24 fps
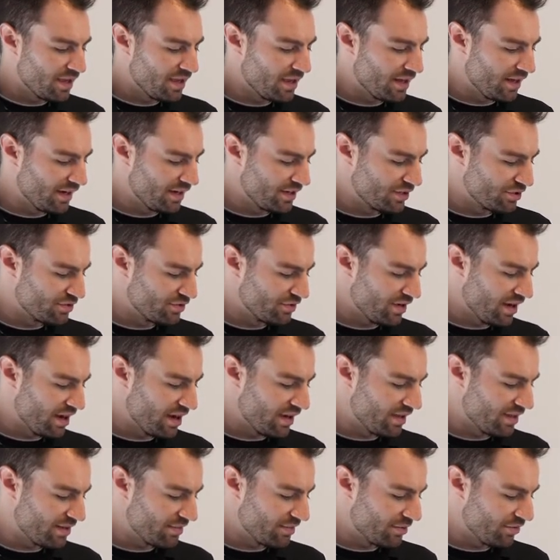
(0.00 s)
and I can
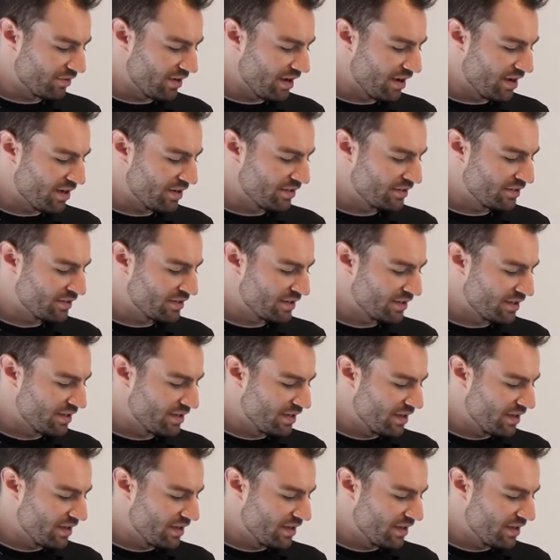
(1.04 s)
drag them around.